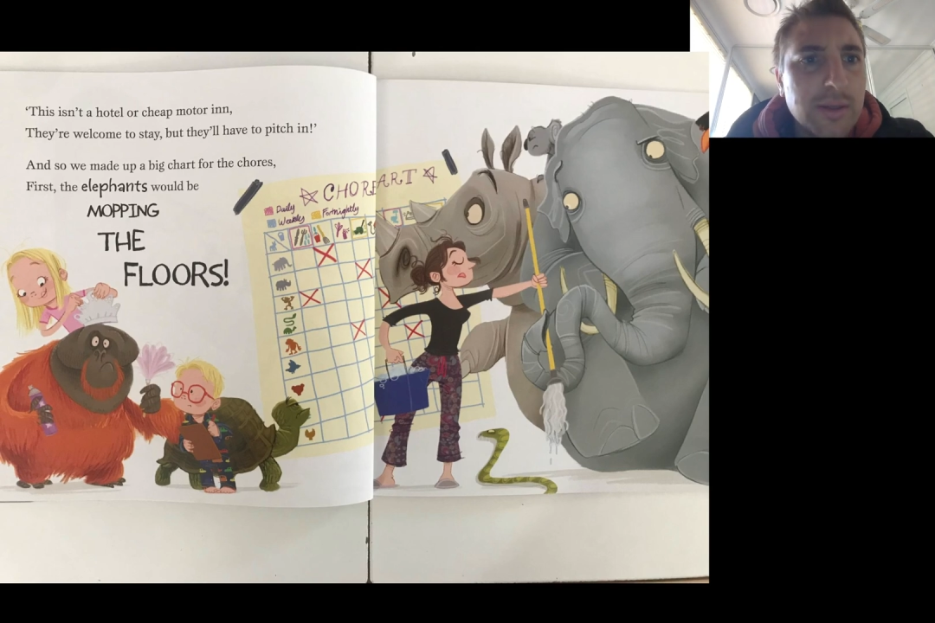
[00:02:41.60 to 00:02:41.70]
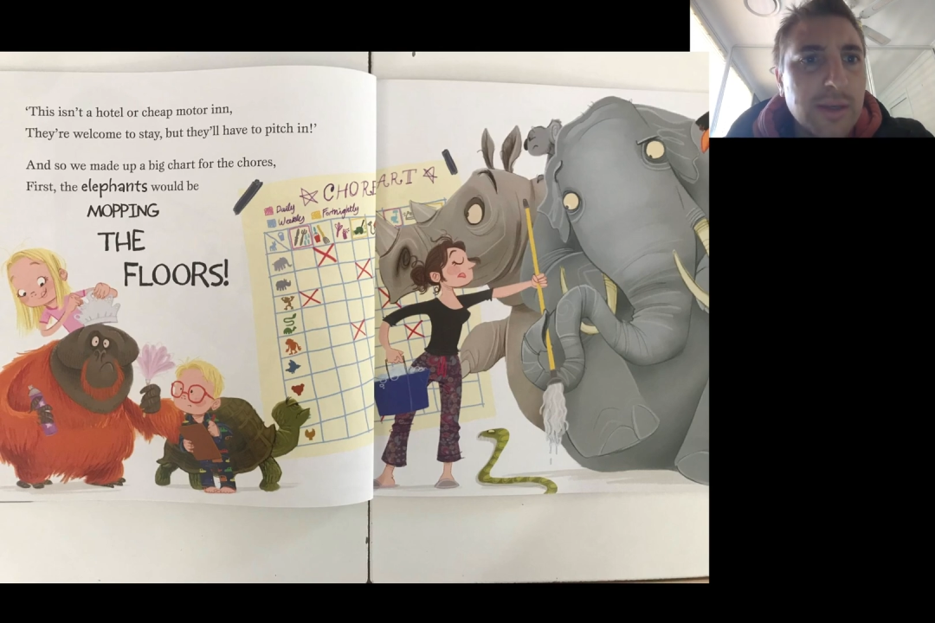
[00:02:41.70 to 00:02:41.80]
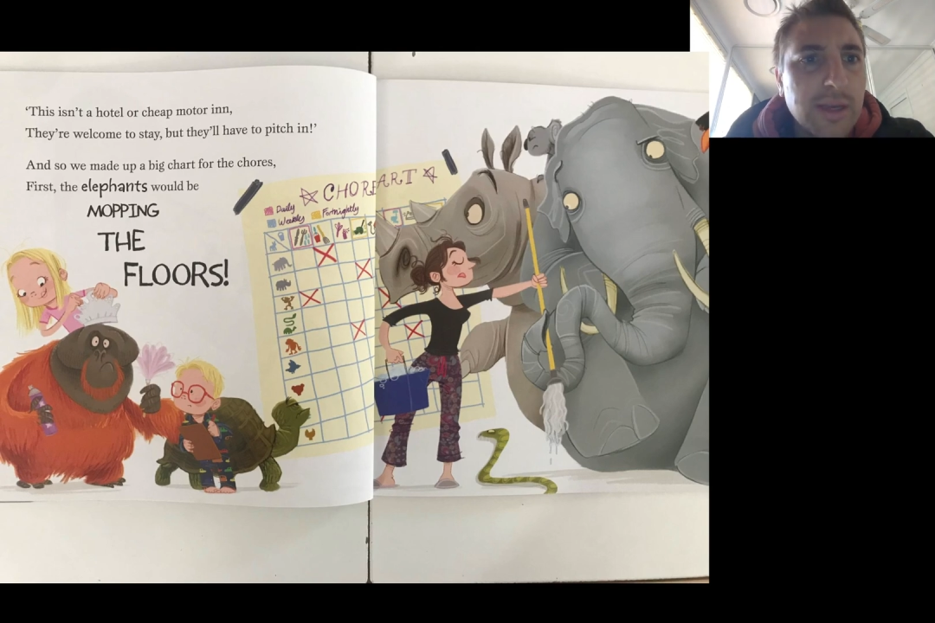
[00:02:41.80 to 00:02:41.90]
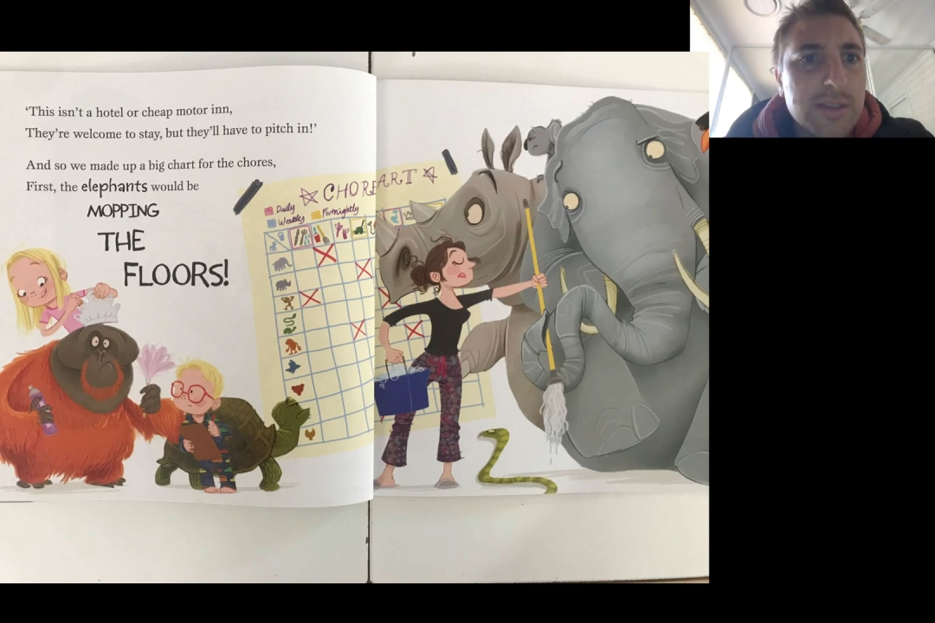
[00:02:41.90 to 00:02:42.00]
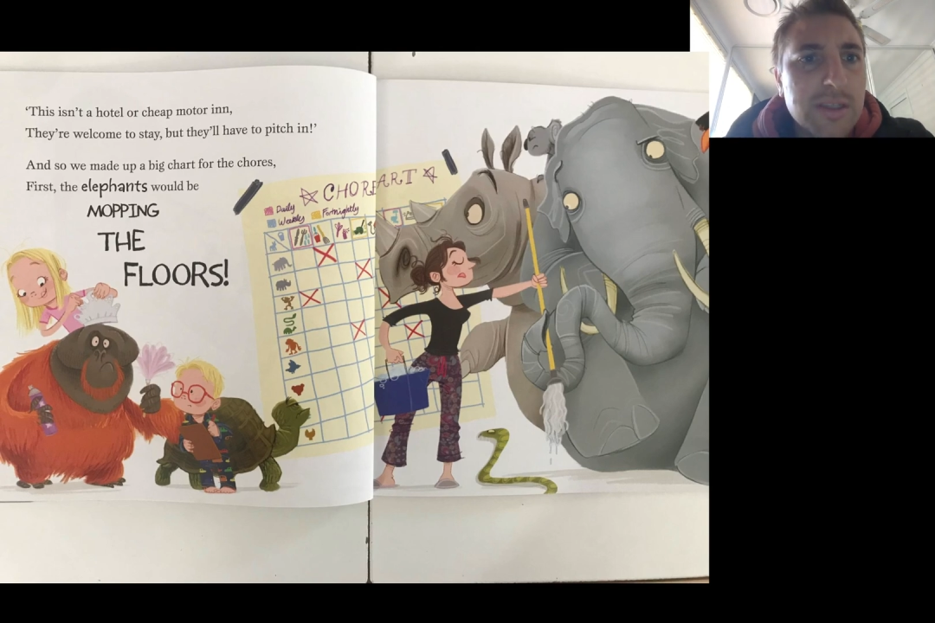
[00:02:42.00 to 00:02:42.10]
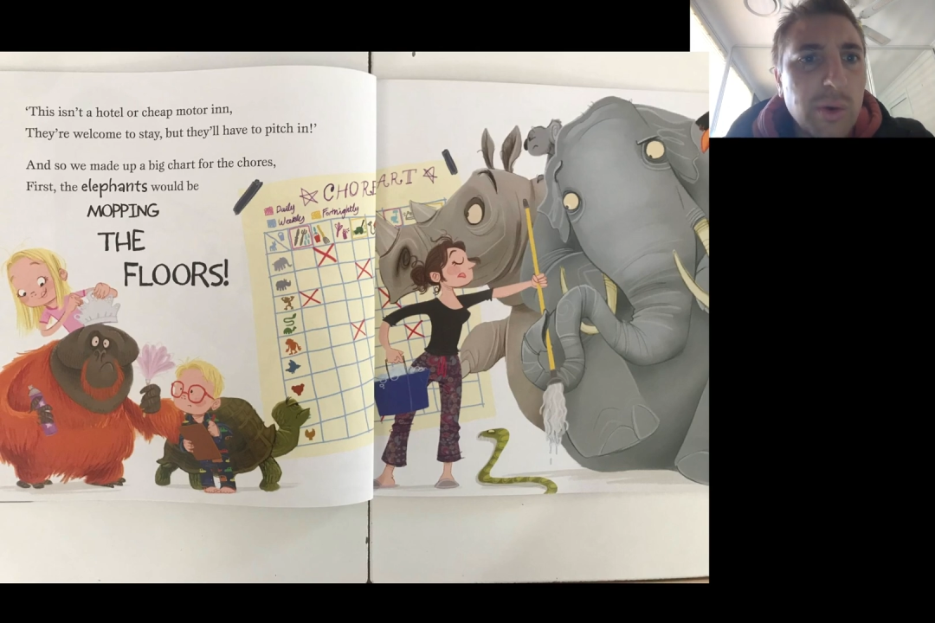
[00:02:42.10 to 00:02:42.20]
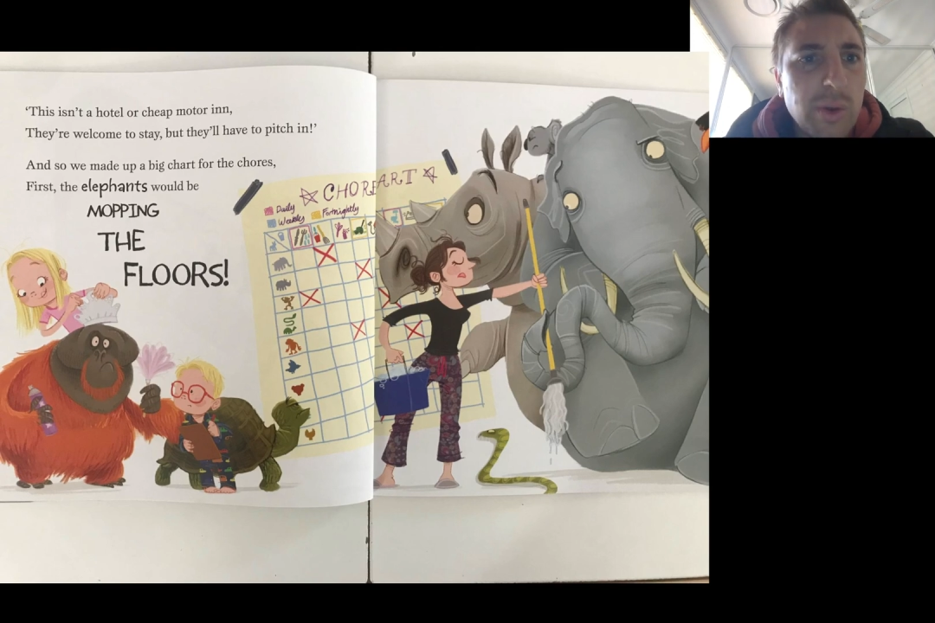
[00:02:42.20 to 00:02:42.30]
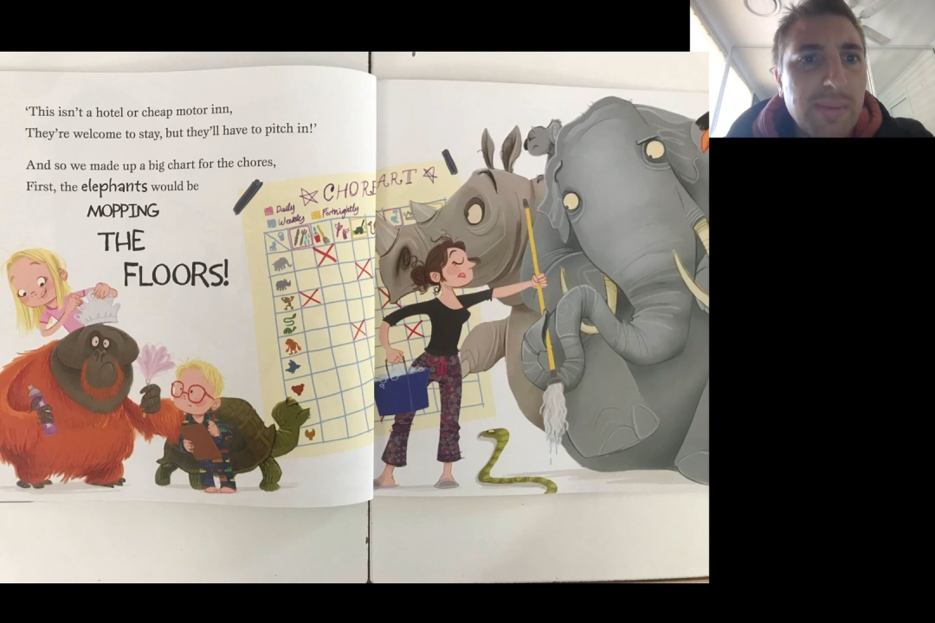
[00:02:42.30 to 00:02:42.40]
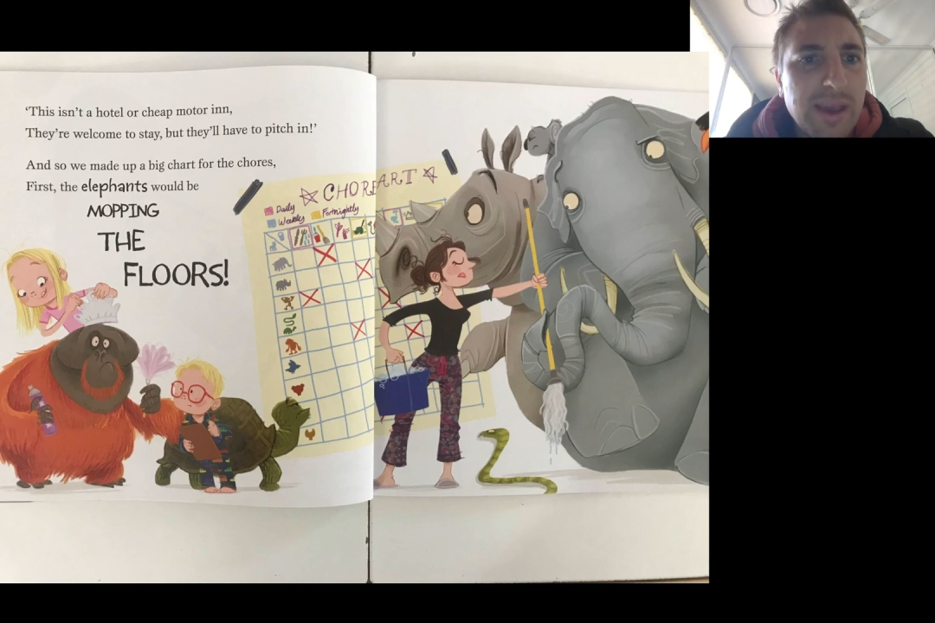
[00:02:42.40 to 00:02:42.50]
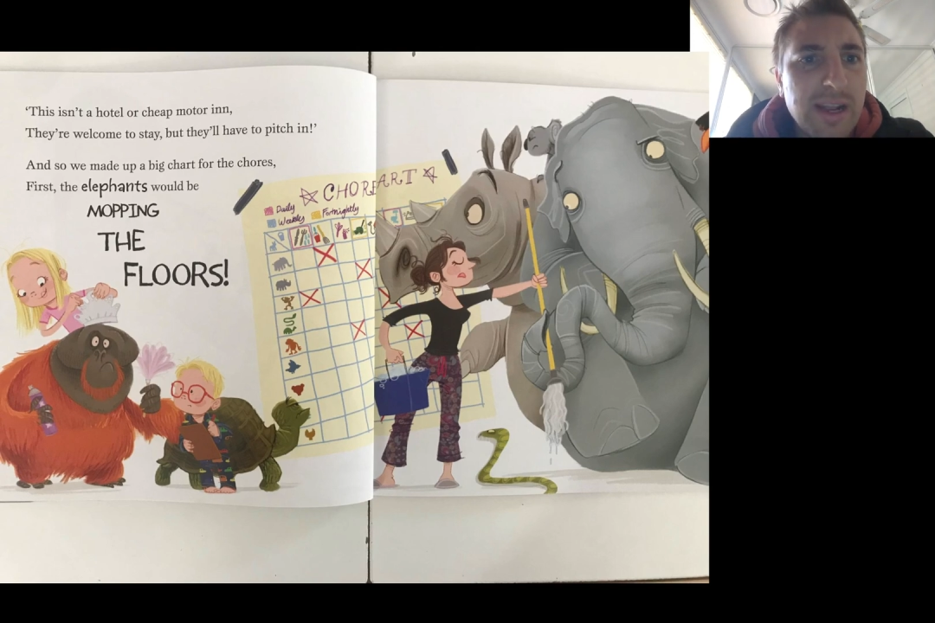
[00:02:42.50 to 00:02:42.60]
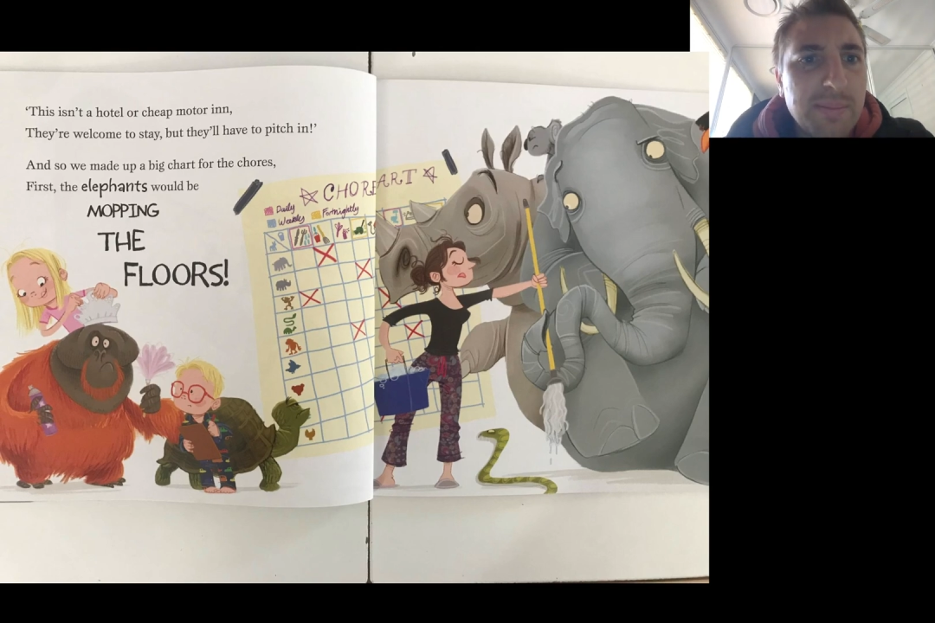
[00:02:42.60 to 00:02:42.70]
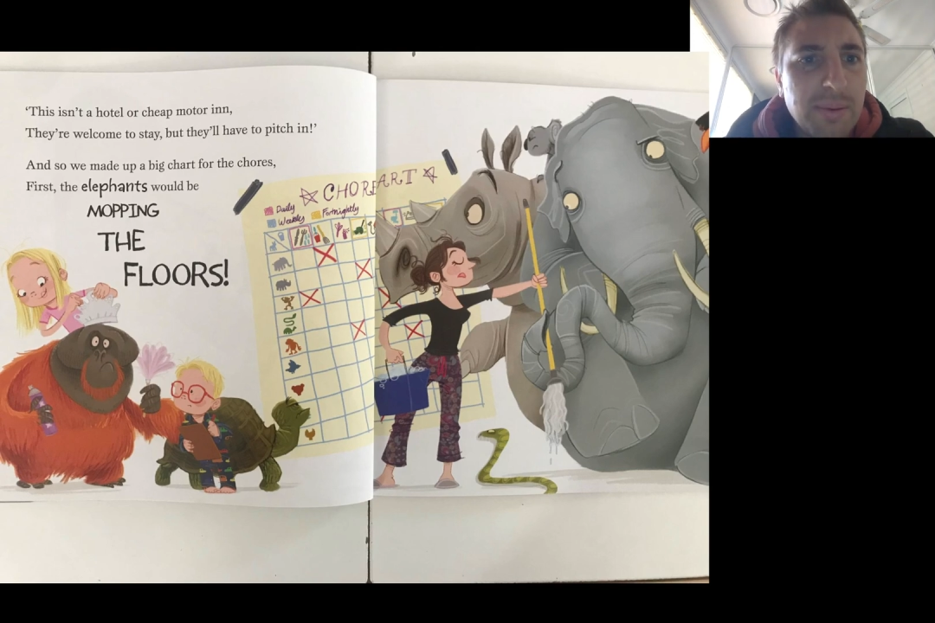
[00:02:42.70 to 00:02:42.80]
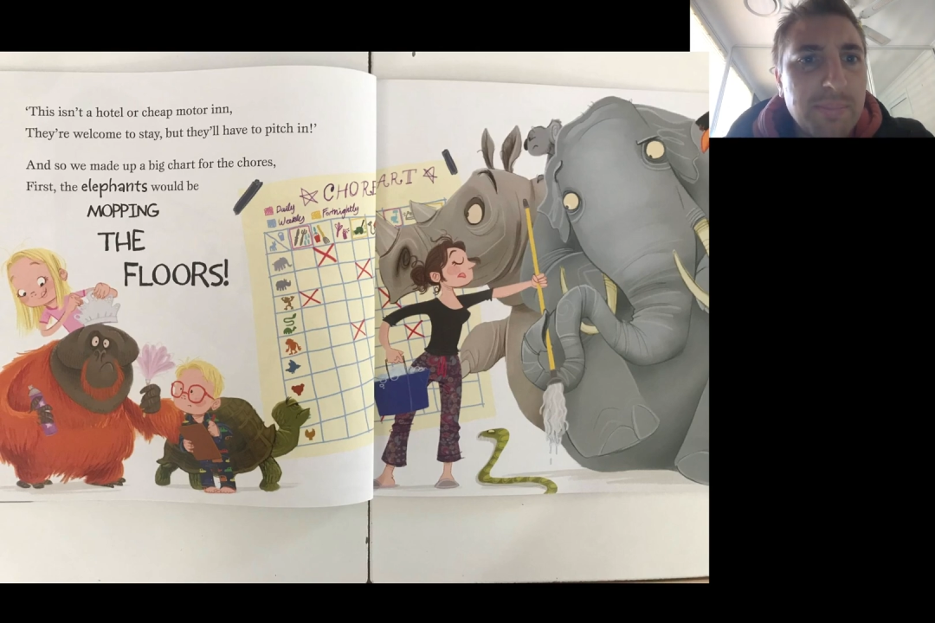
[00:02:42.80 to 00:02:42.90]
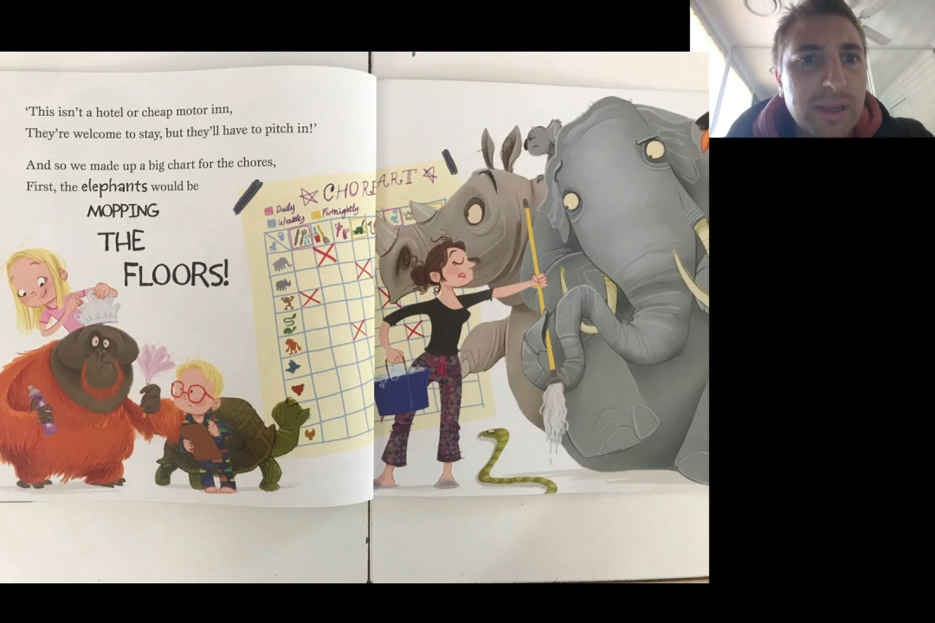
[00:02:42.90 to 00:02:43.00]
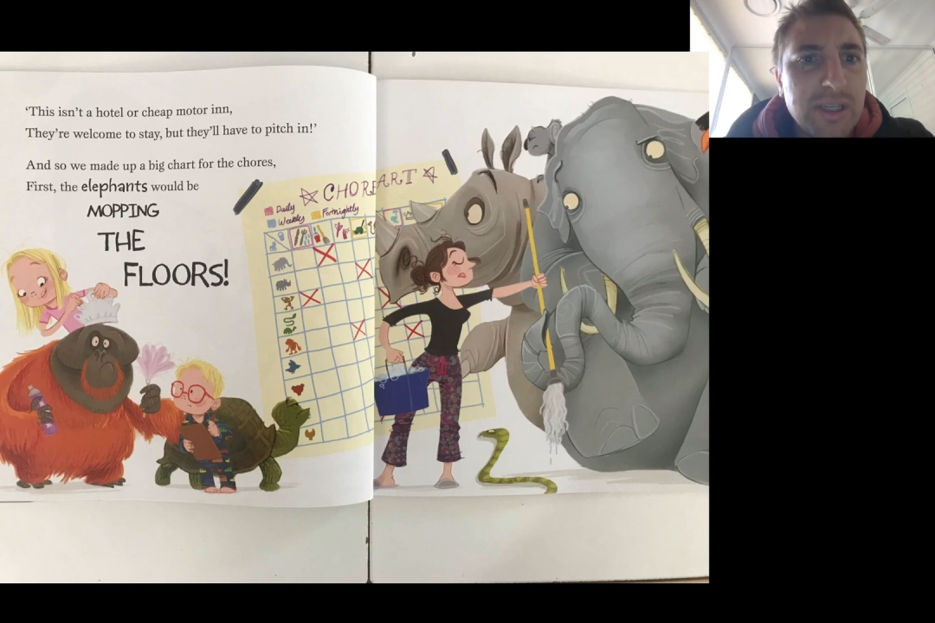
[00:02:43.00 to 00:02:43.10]
And so we made up a
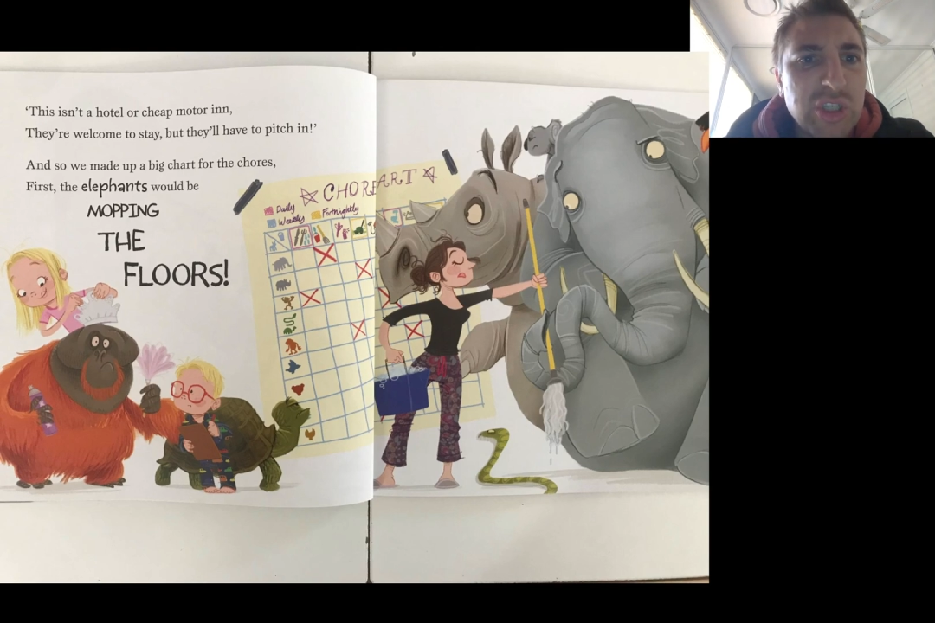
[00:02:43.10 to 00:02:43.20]
big